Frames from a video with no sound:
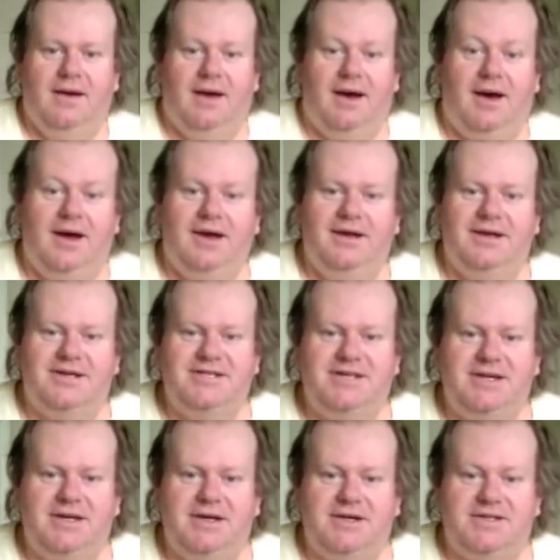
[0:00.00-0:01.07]
Hi
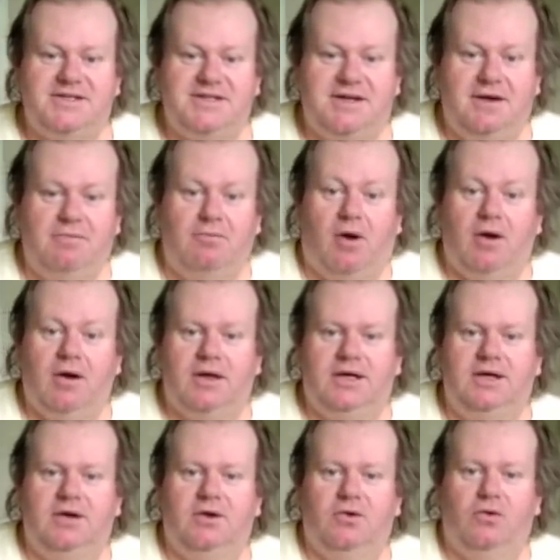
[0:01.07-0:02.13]
Nixie, it's Mark
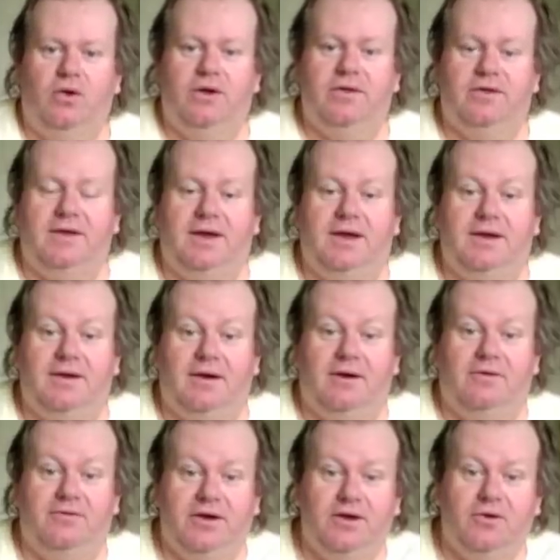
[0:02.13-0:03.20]
here with a
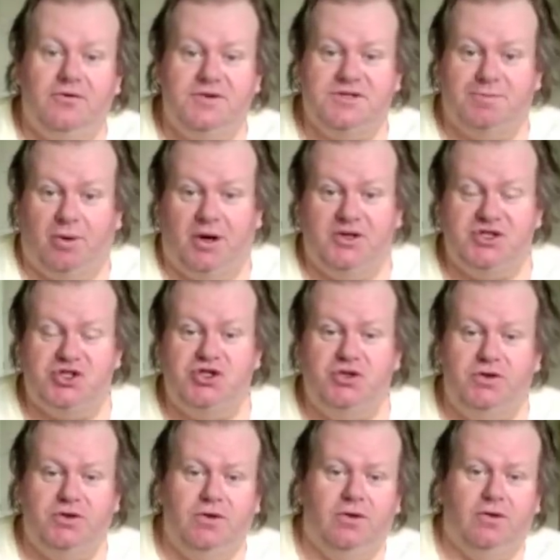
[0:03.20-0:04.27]
video response to
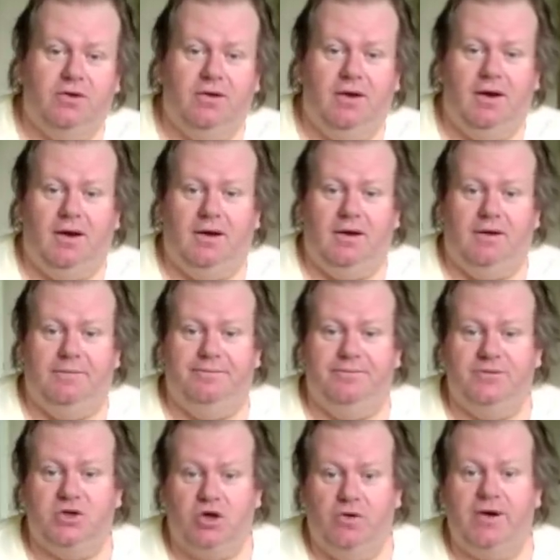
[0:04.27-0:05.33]
your
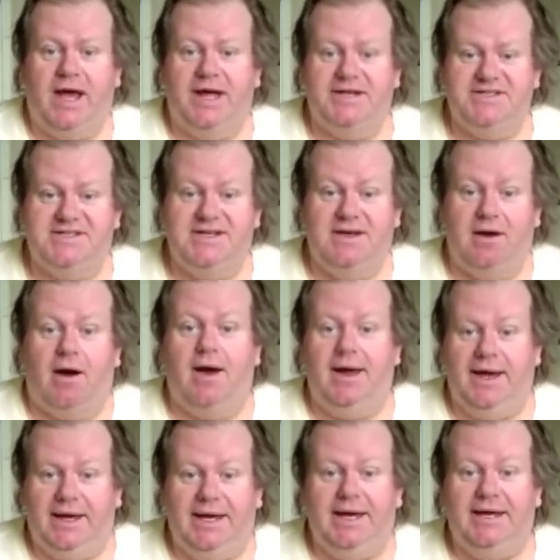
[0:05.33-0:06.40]
Kodak
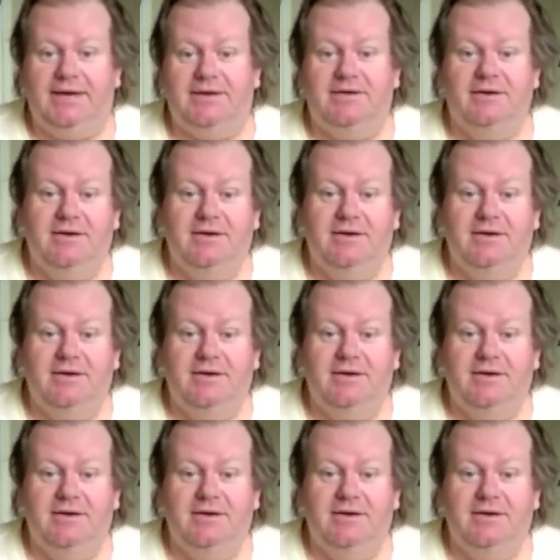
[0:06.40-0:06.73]
ZI-8